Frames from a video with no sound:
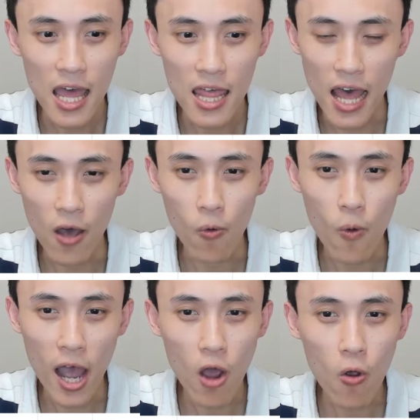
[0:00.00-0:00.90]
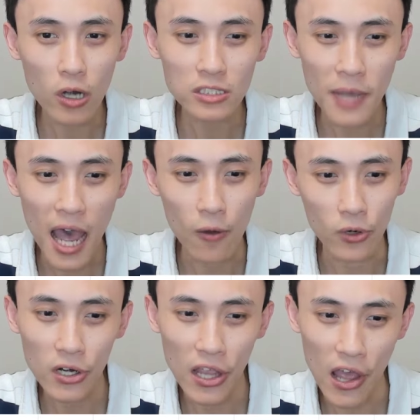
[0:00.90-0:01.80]
Then 1
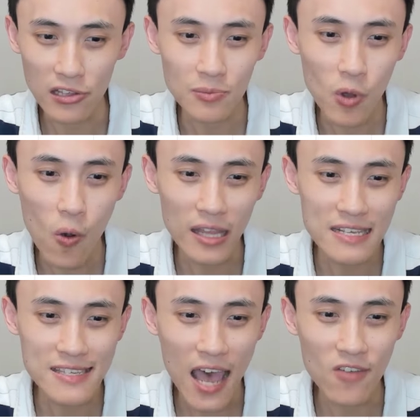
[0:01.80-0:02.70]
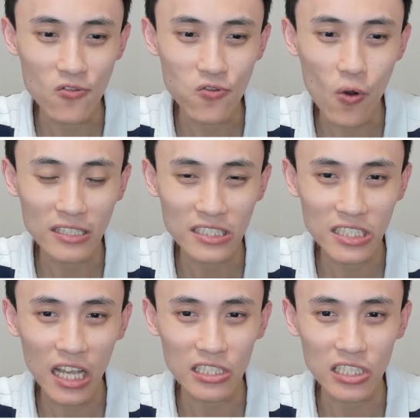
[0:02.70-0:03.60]
horsepower is
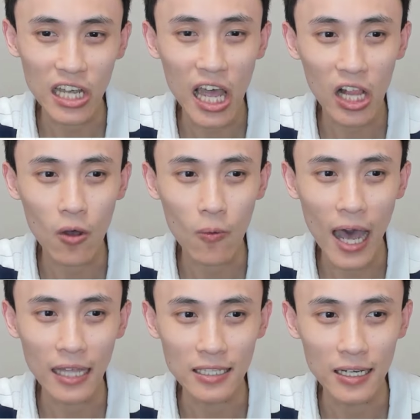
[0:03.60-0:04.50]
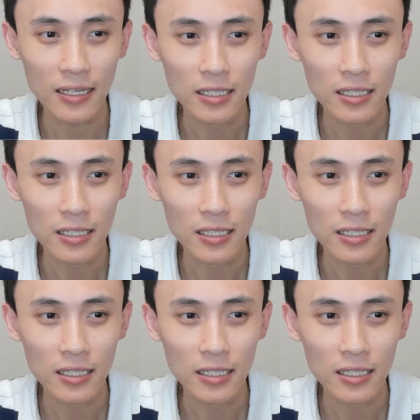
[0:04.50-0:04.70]
0.746 kilowatt.